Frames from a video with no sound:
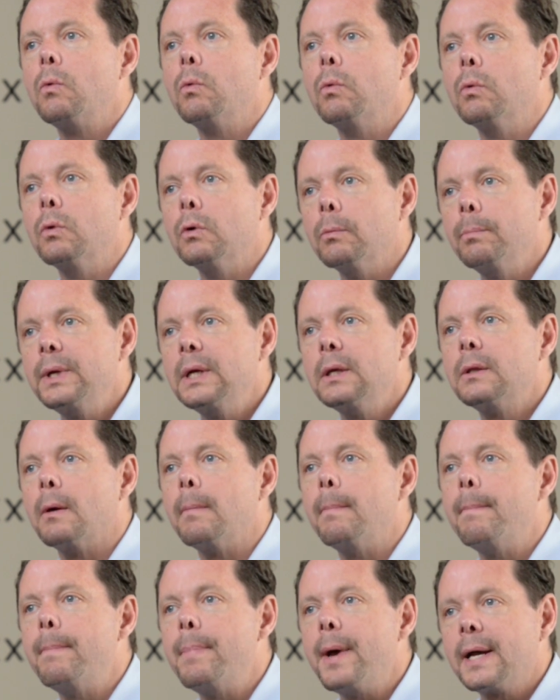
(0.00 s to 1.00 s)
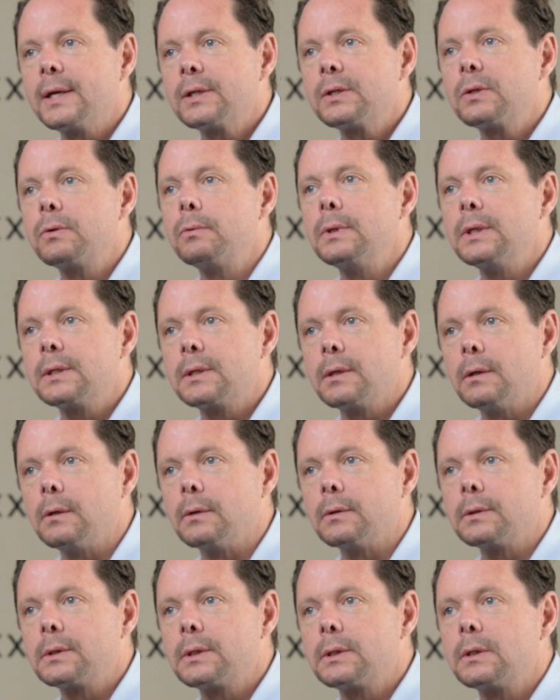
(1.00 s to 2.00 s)
will be the best
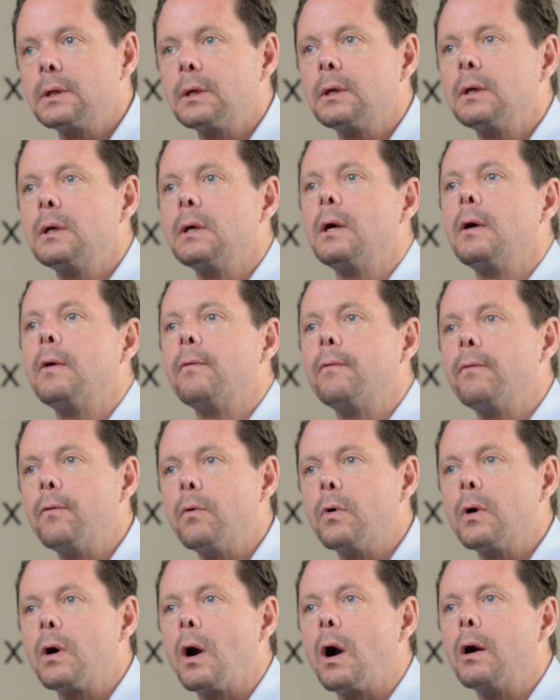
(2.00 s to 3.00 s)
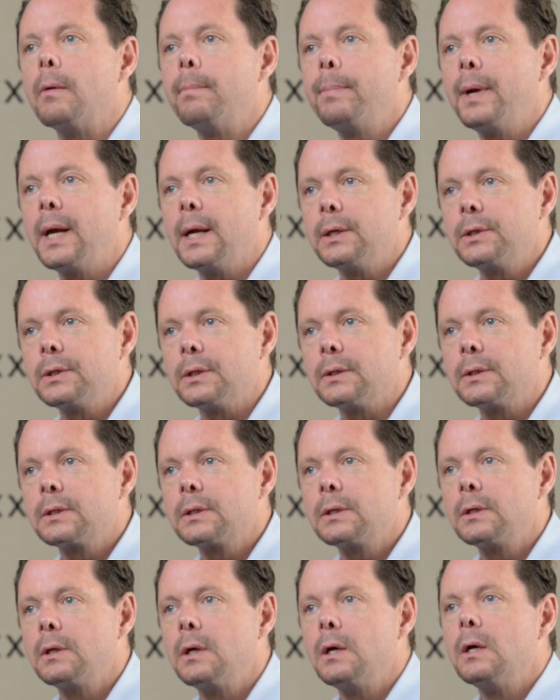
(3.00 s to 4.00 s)
results for our
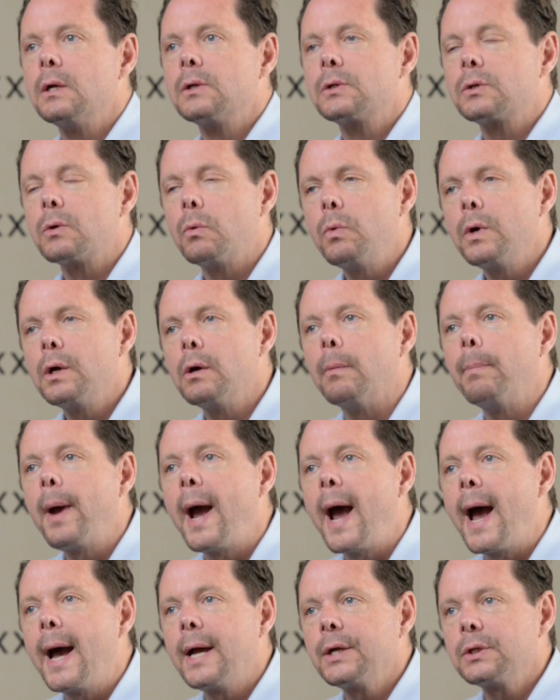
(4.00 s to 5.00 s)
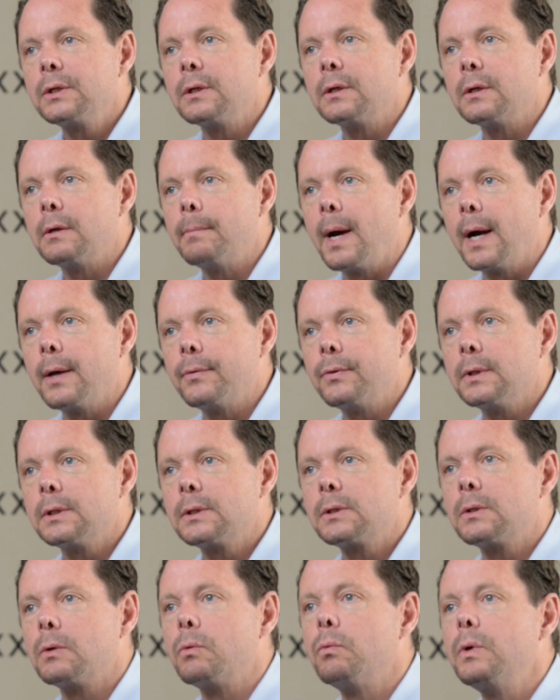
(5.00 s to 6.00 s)
patients? So we are passionate about
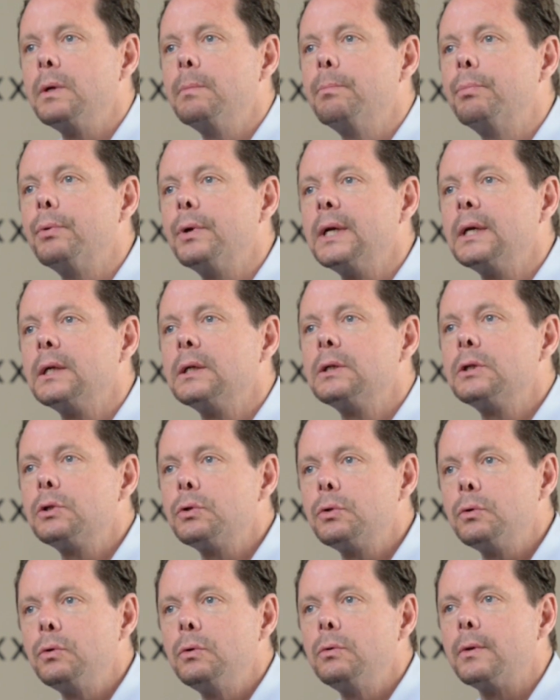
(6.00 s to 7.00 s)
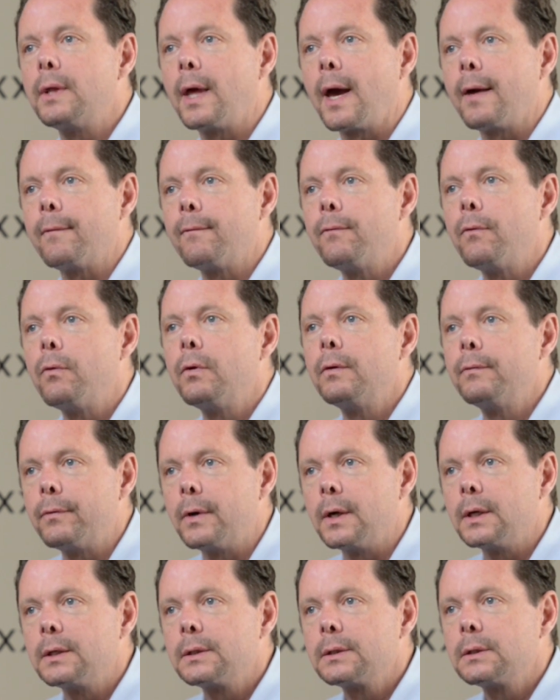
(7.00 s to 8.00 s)
this, and we bring to that
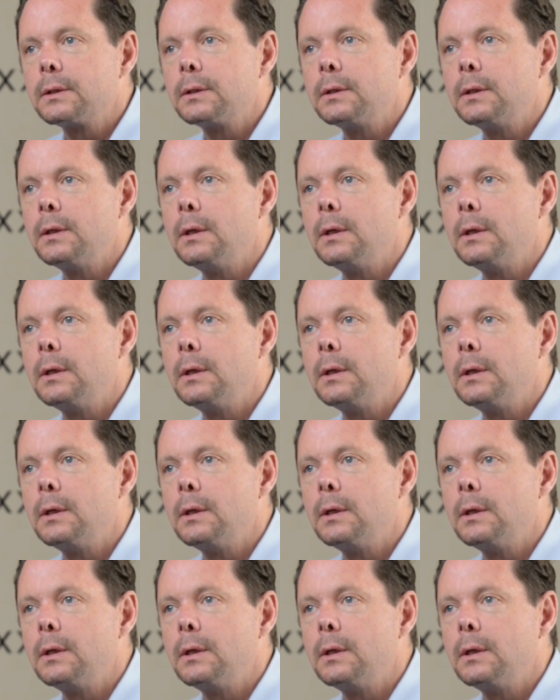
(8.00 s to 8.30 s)
forefront